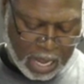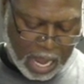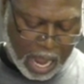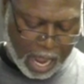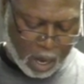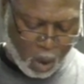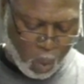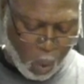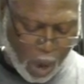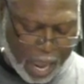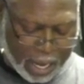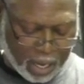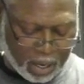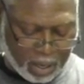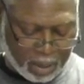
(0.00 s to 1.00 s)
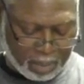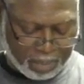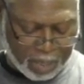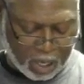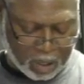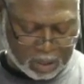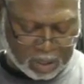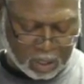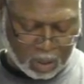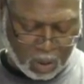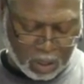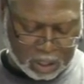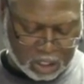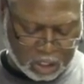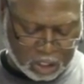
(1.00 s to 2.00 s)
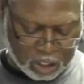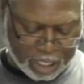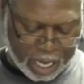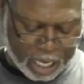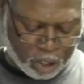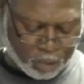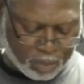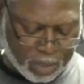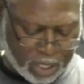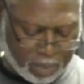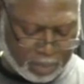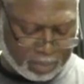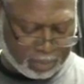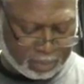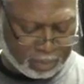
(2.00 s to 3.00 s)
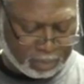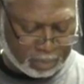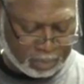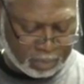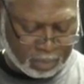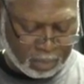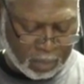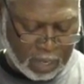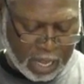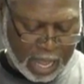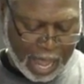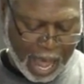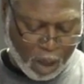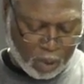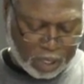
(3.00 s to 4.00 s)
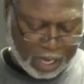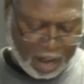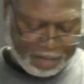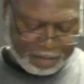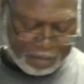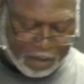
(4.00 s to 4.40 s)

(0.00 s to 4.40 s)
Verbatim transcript: I awake because the Lord sustains me. Mm. I will not